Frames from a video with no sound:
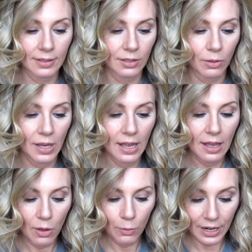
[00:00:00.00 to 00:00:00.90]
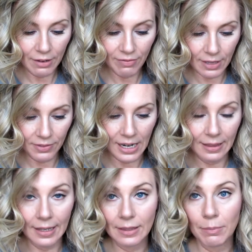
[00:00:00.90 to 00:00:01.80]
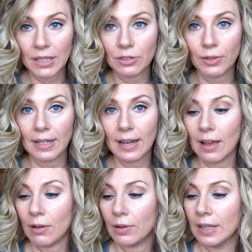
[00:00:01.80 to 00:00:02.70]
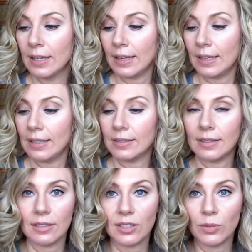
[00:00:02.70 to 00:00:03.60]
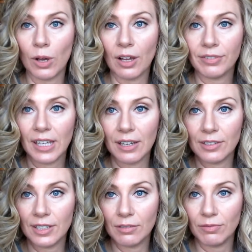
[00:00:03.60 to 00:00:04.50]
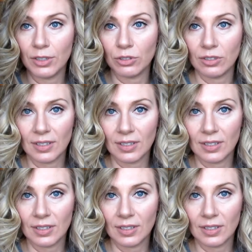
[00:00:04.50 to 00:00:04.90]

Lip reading: So what I found that I like the best right now is the Suave Keratin Infusion.